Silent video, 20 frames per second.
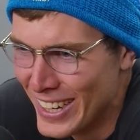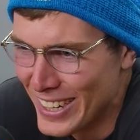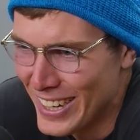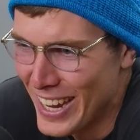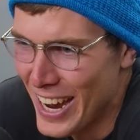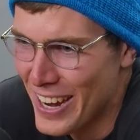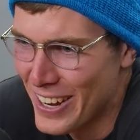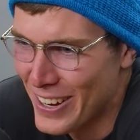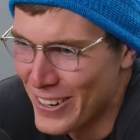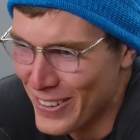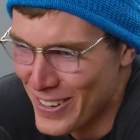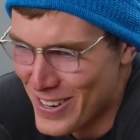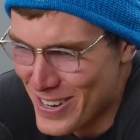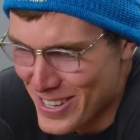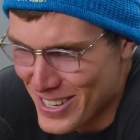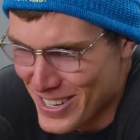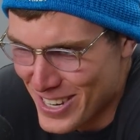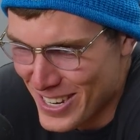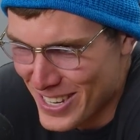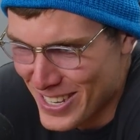Kane
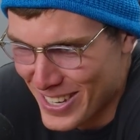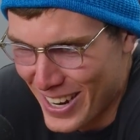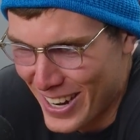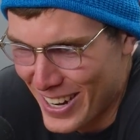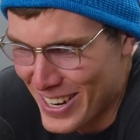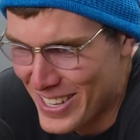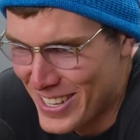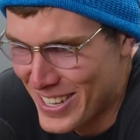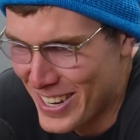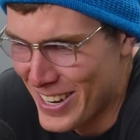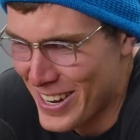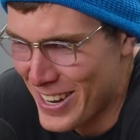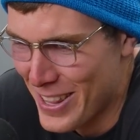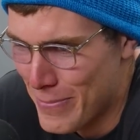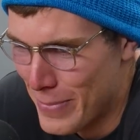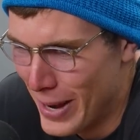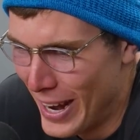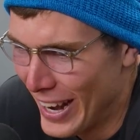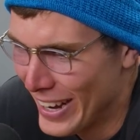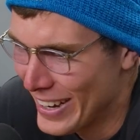Cornes is just kind of sitting in
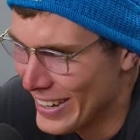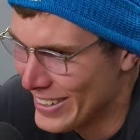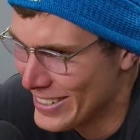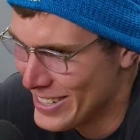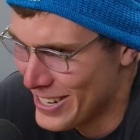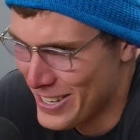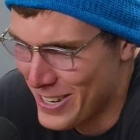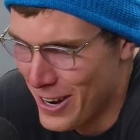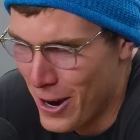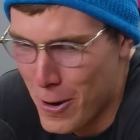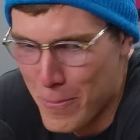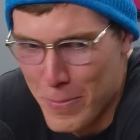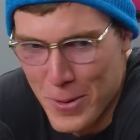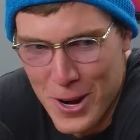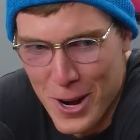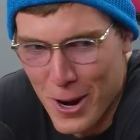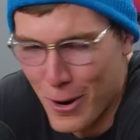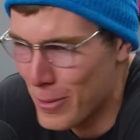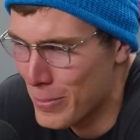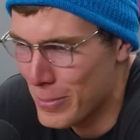the back, just
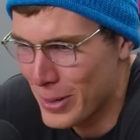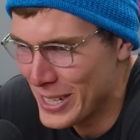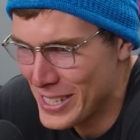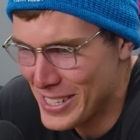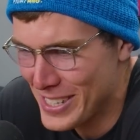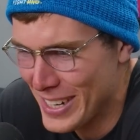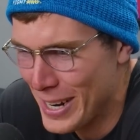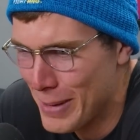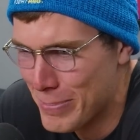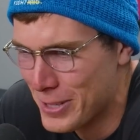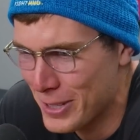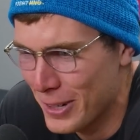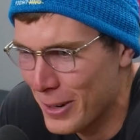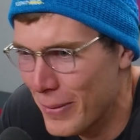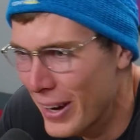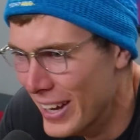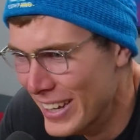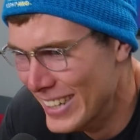hoping no one brings it up to him.